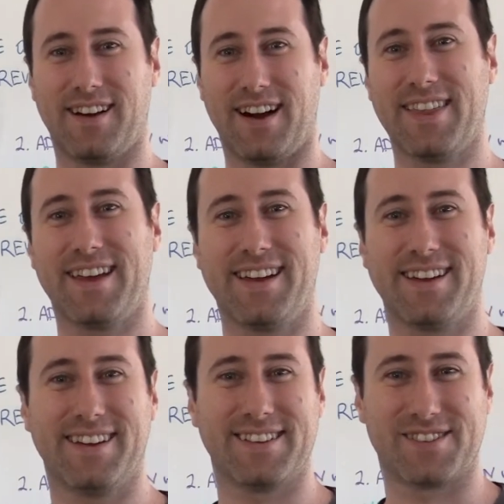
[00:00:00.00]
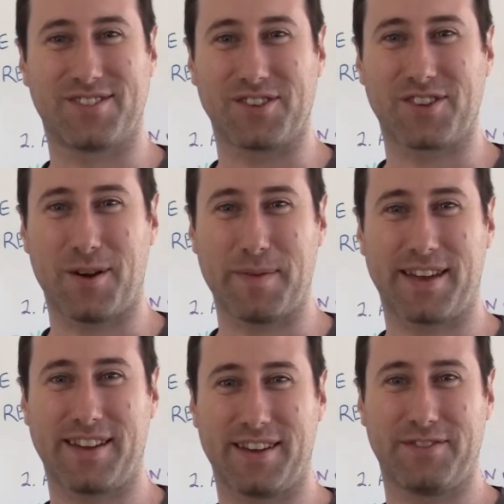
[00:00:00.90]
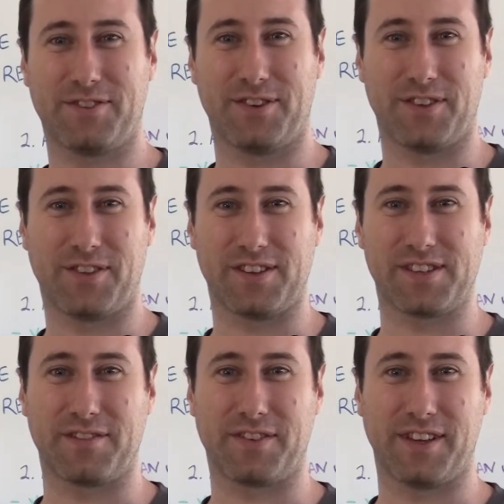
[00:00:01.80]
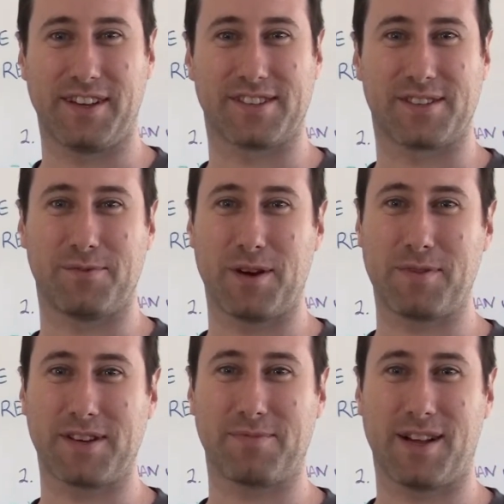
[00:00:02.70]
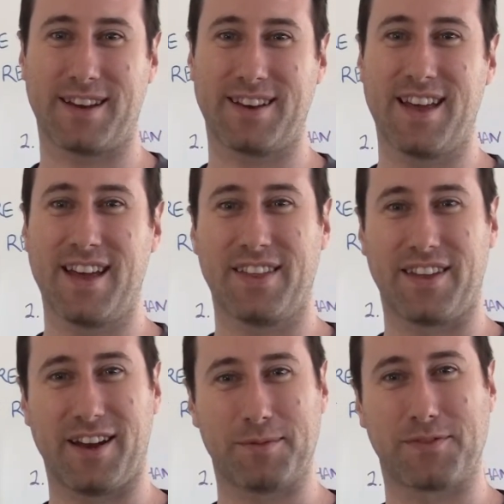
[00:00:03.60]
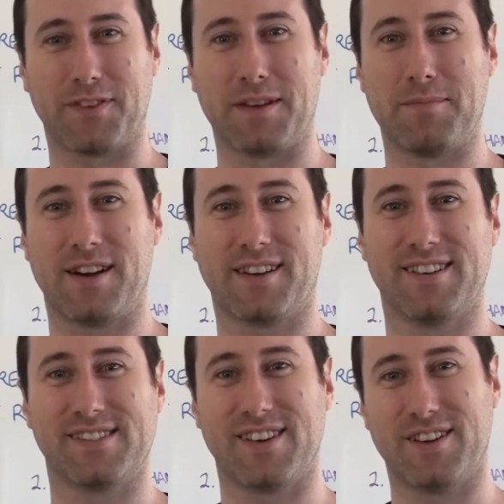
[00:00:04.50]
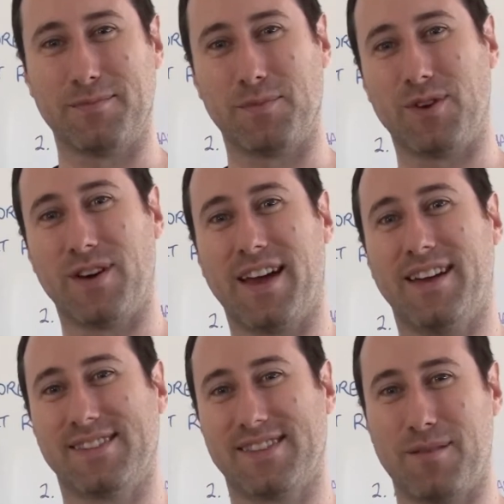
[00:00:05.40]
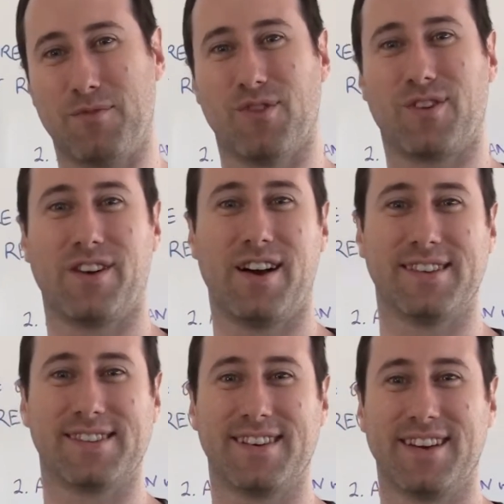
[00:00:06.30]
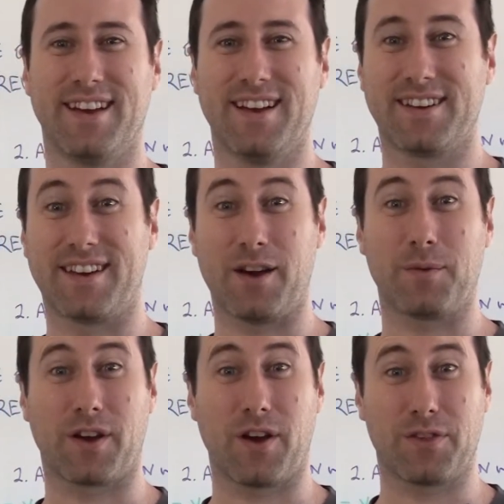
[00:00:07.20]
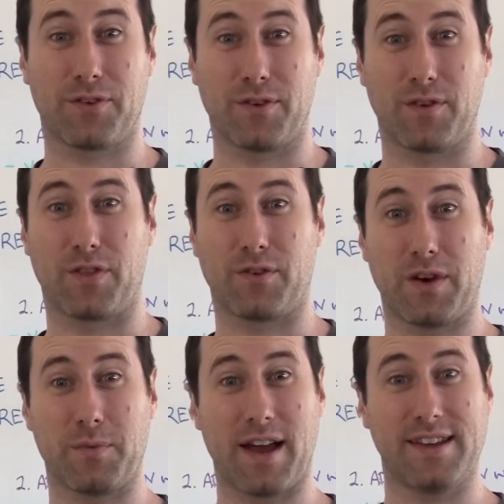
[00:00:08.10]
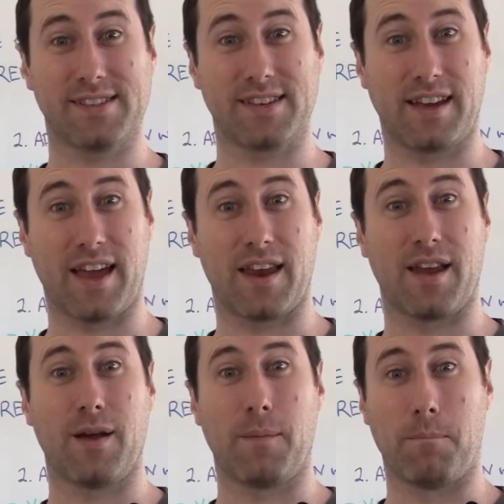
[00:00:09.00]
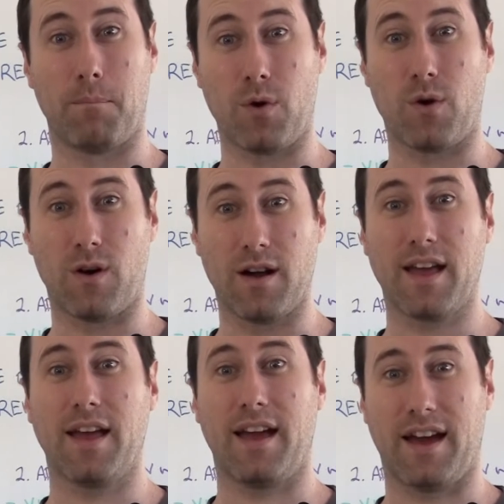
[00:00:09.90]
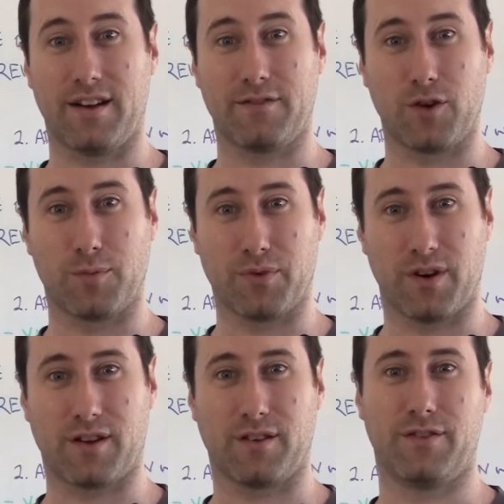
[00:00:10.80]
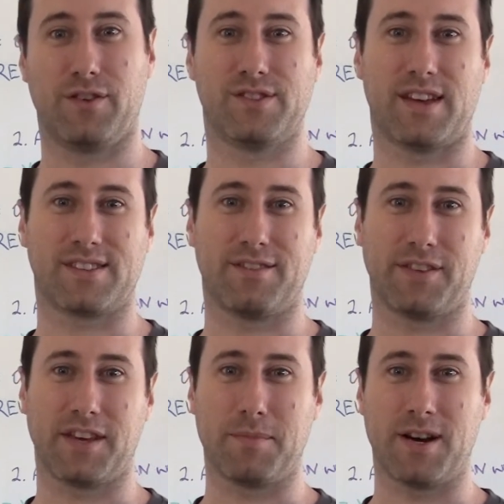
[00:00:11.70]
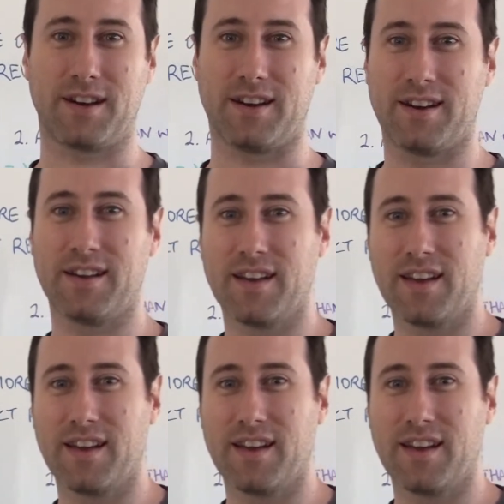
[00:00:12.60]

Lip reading: Hi there, it's Josh Colbeck here for Thirsty Affiliates, the WordPress plugin that helps affiliate marketers earn more and stay more organized. Today I want to go through 3 ways to get more out of your product reviews as an affiliate marketer.